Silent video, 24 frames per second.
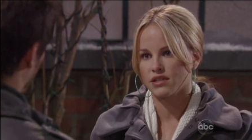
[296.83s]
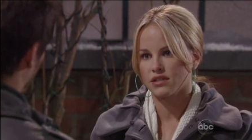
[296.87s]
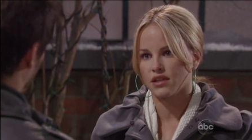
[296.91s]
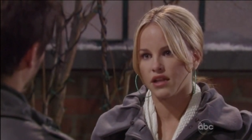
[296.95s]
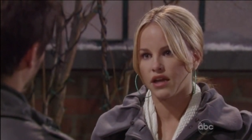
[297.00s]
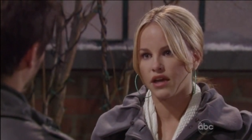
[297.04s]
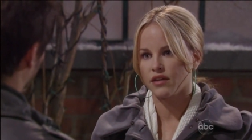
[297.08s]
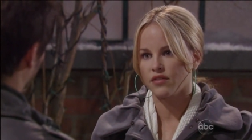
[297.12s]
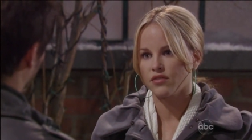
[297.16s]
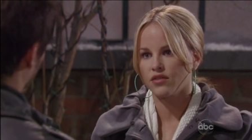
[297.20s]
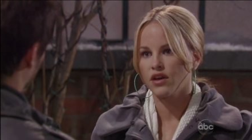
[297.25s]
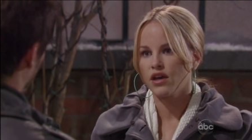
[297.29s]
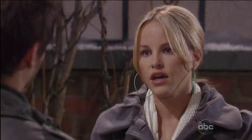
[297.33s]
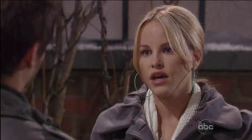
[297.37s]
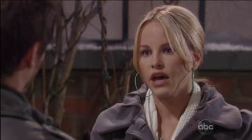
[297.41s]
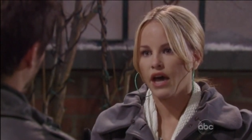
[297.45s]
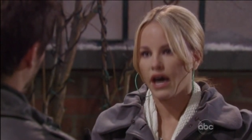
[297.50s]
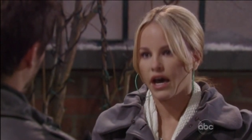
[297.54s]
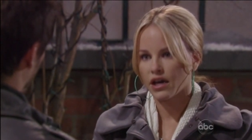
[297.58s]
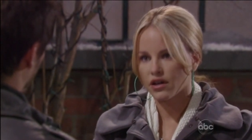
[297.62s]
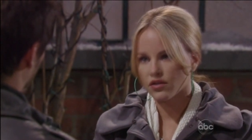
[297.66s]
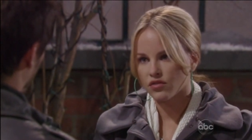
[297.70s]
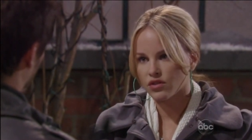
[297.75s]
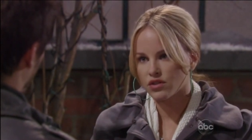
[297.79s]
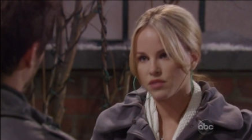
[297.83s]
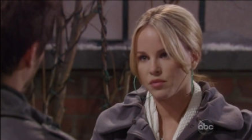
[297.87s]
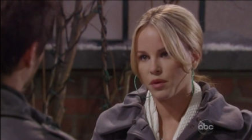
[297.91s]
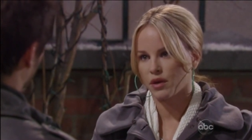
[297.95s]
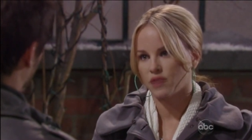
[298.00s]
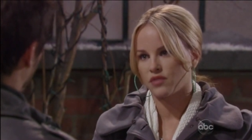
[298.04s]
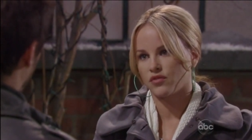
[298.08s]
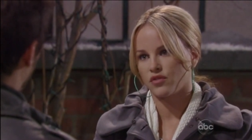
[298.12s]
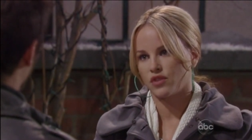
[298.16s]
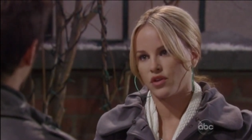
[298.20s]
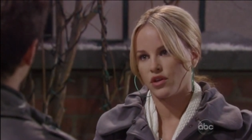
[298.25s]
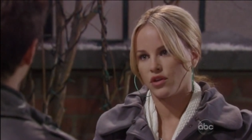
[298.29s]
his life out of
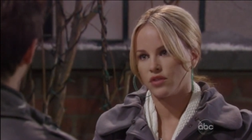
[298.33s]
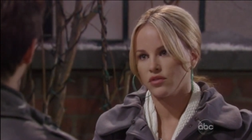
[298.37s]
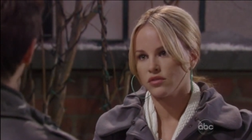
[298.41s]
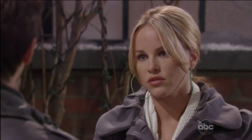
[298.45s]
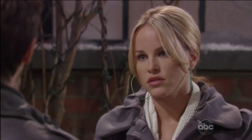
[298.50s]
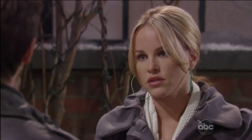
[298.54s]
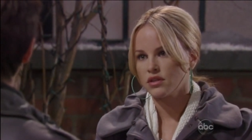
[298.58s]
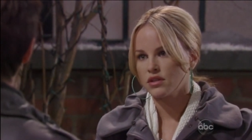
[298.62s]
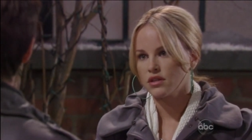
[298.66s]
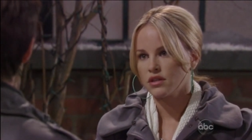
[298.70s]
respect for you.